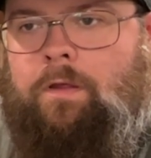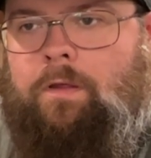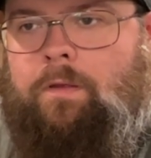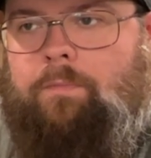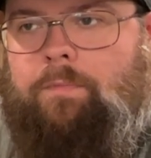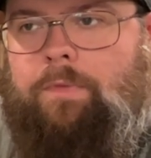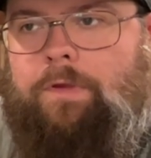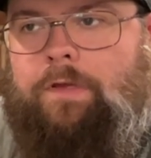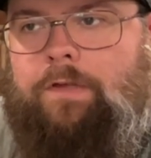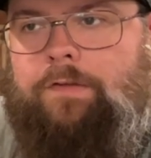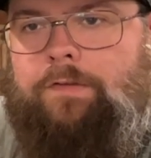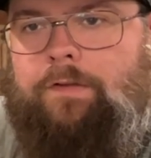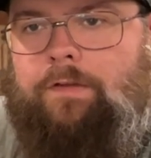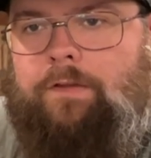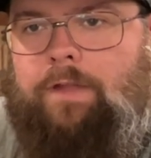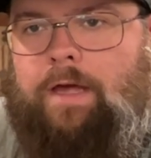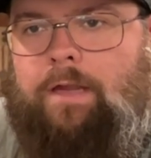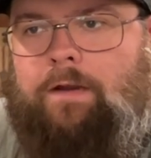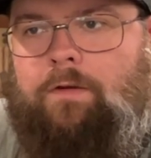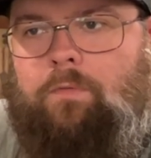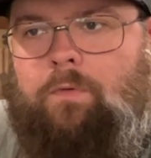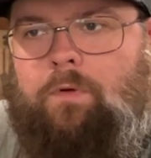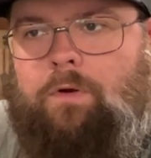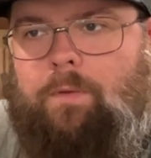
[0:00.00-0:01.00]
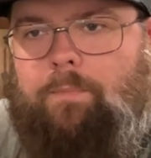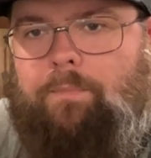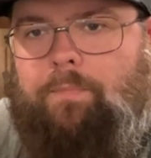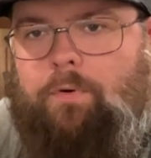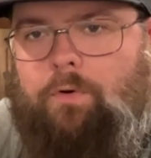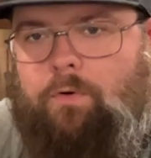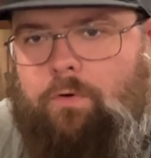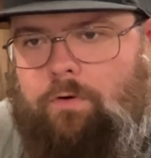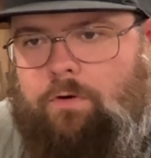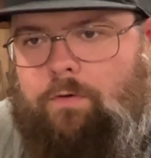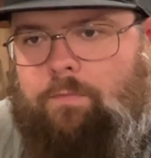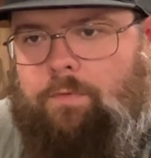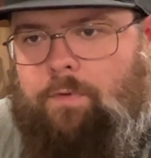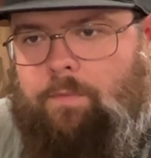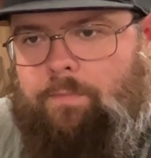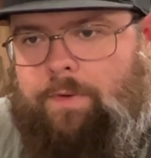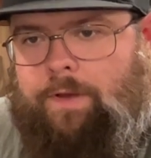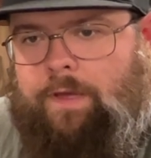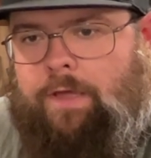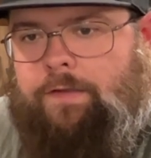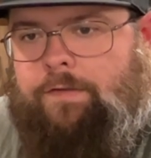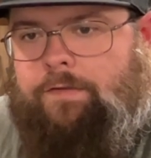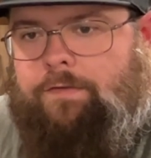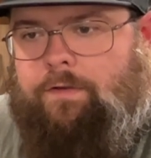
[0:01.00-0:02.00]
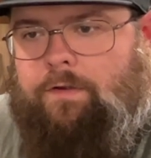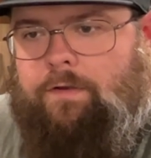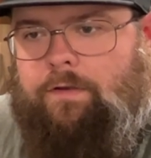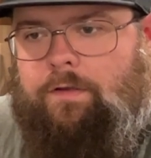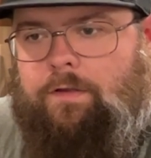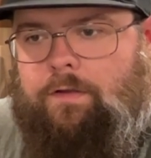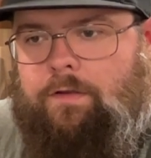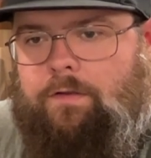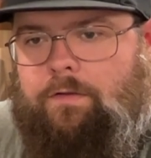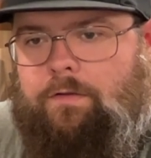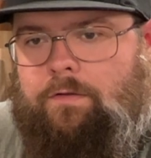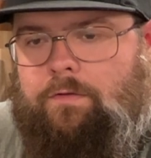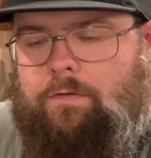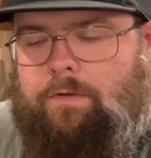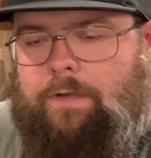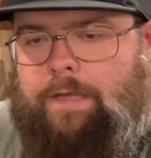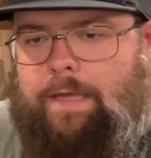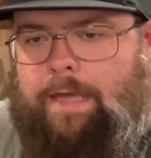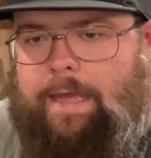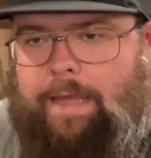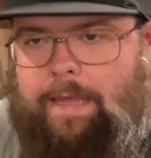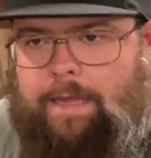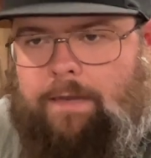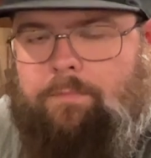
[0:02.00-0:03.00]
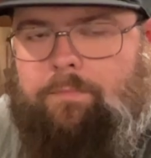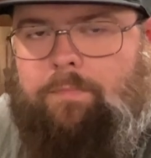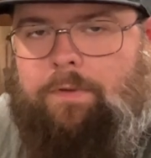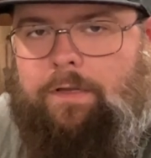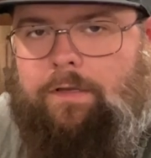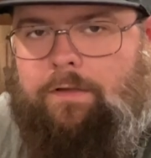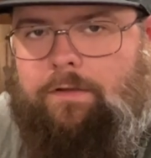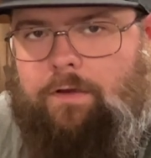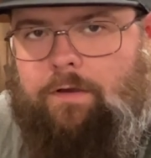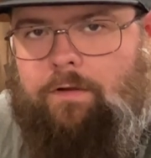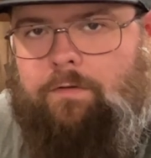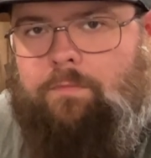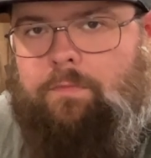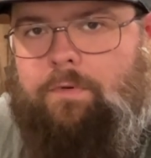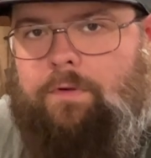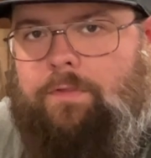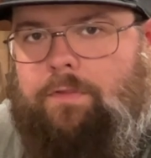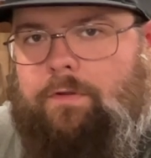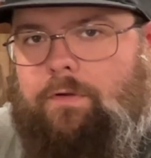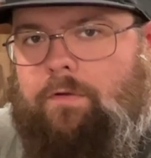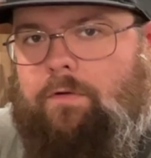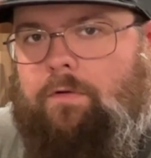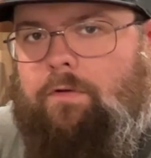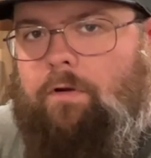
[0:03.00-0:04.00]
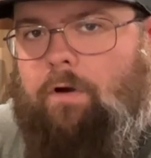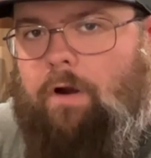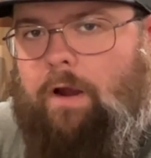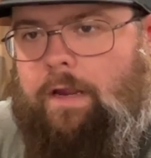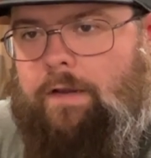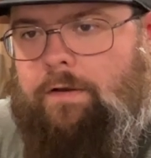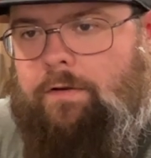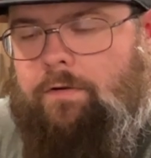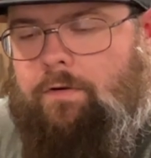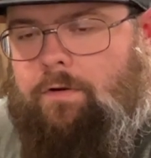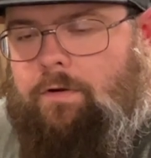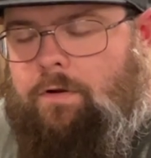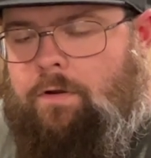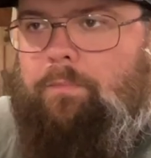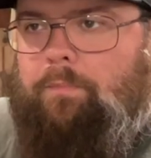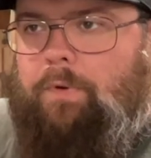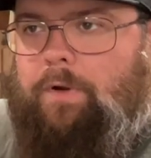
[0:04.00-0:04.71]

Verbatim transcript: because a lot of what a portable bandsaw can do can be done with a grinder.